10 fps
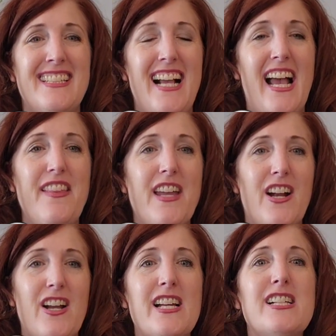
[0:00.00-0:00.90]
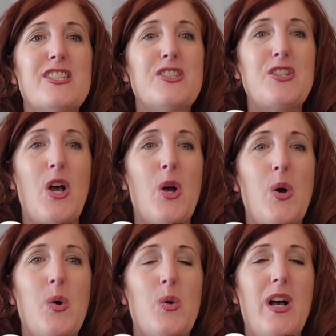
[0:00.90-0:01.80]
Hi there.
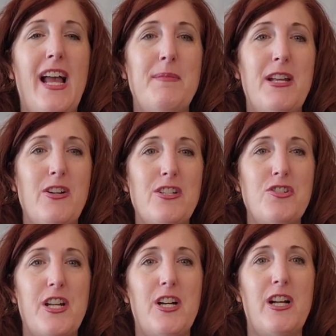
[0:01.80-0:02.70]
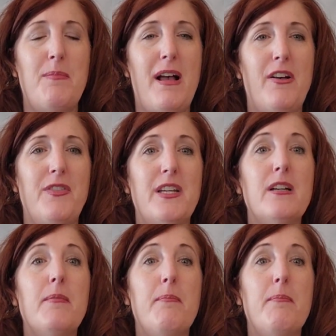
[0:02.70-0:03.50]
So I'm here to share about the